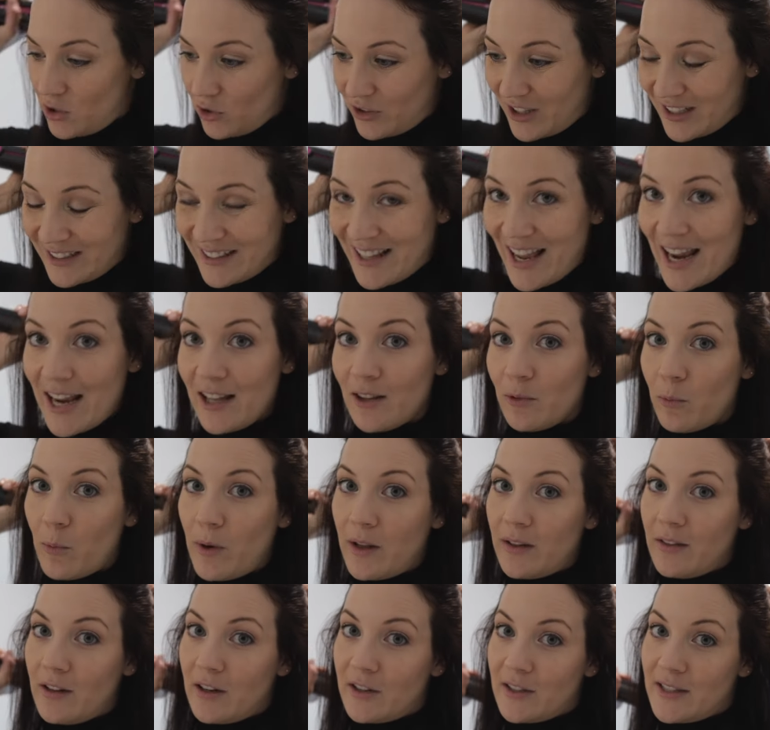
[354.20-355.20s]
So the date
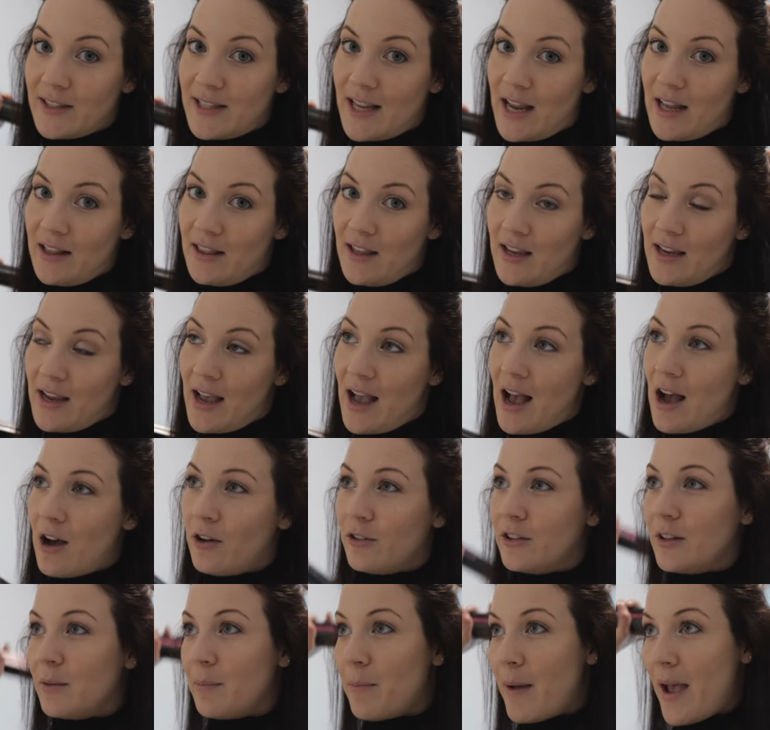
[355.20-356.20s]
when they're sending
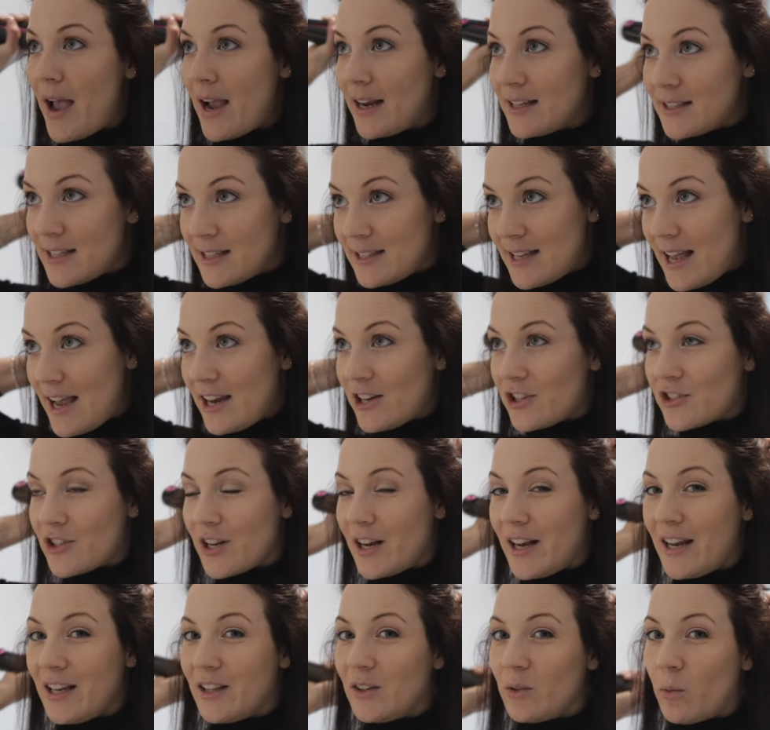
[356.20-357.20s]
out the bags is
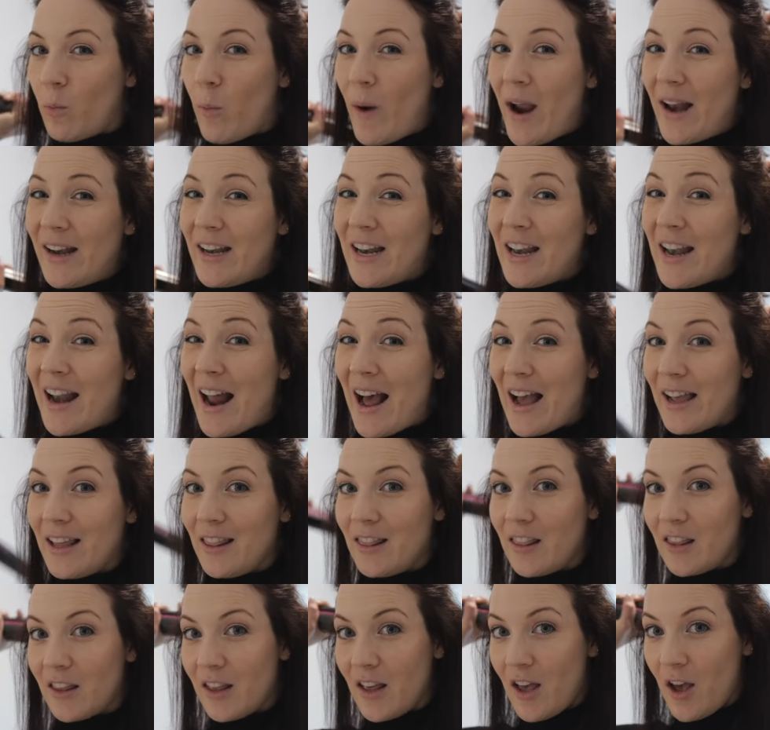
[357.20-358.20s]
actually
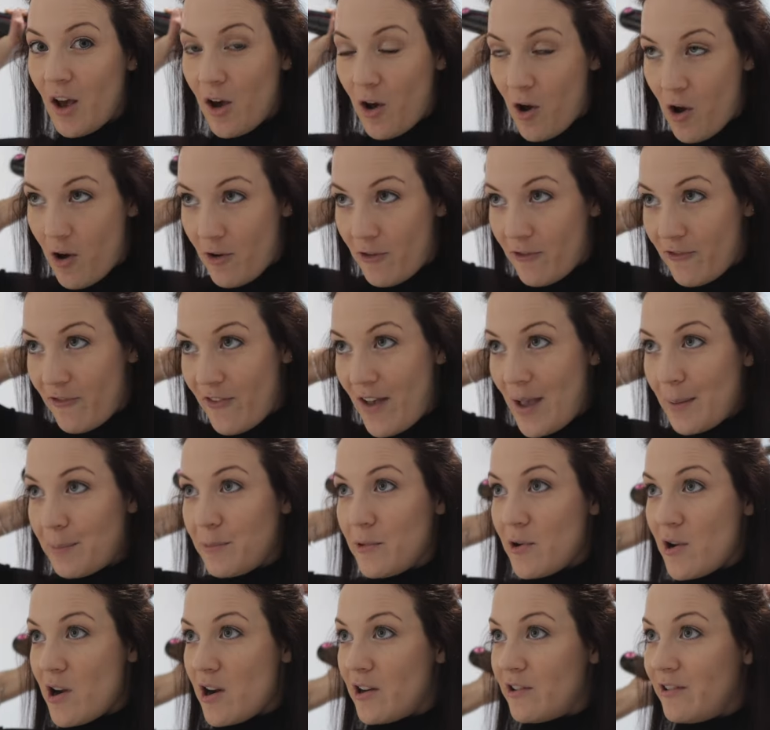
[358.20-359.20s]
29th of
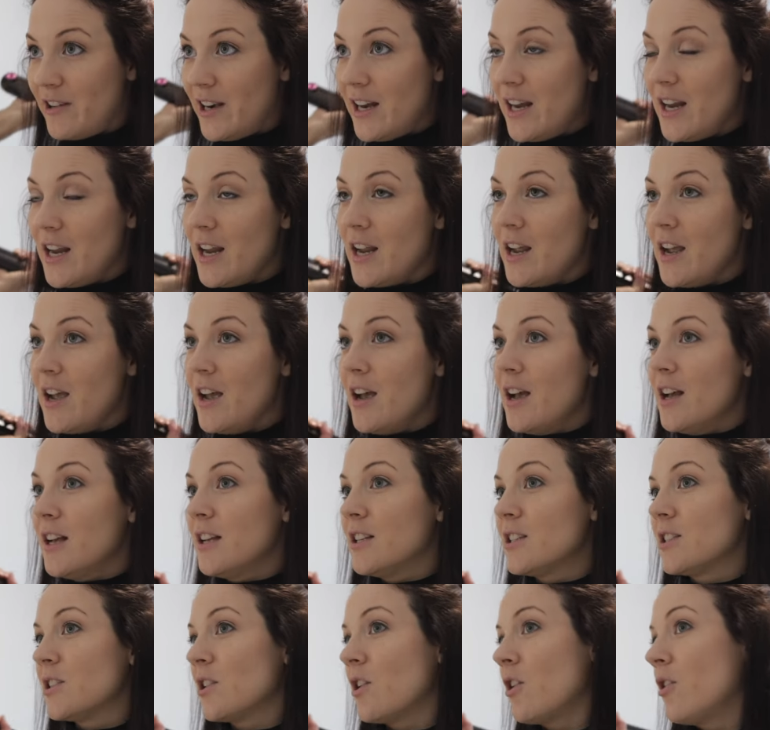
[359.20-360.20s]
February.
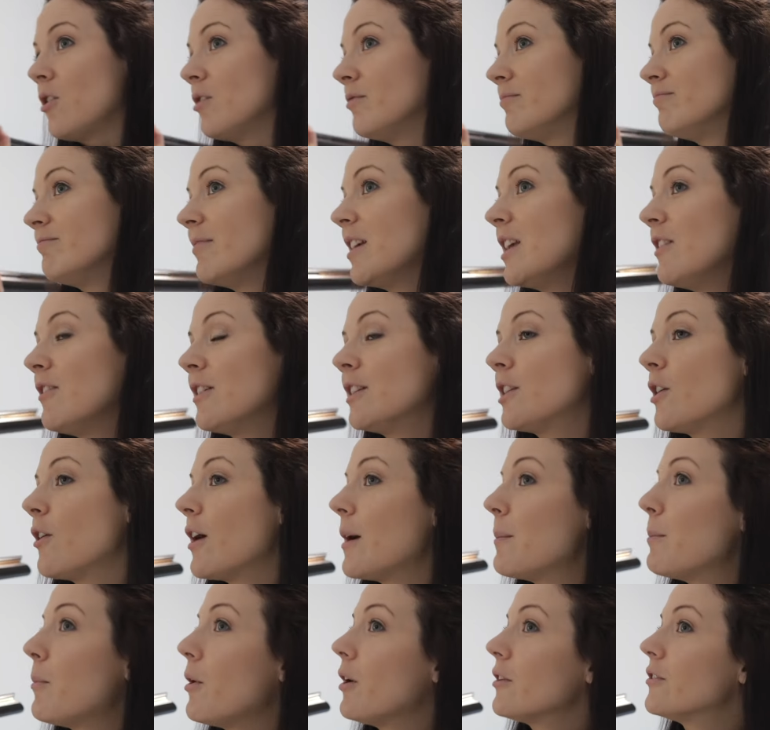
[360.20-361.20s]
So even though
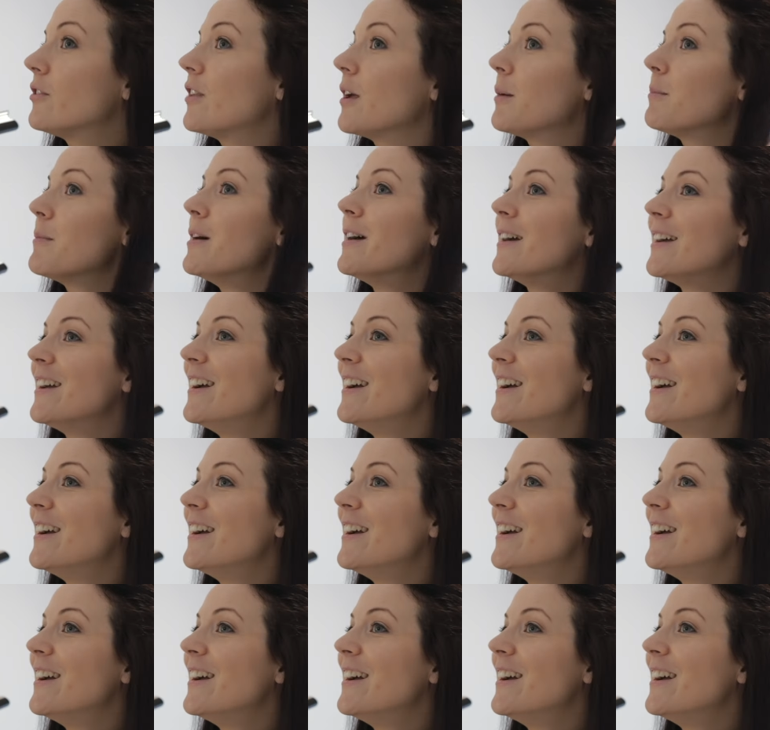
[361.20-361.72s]
I bought them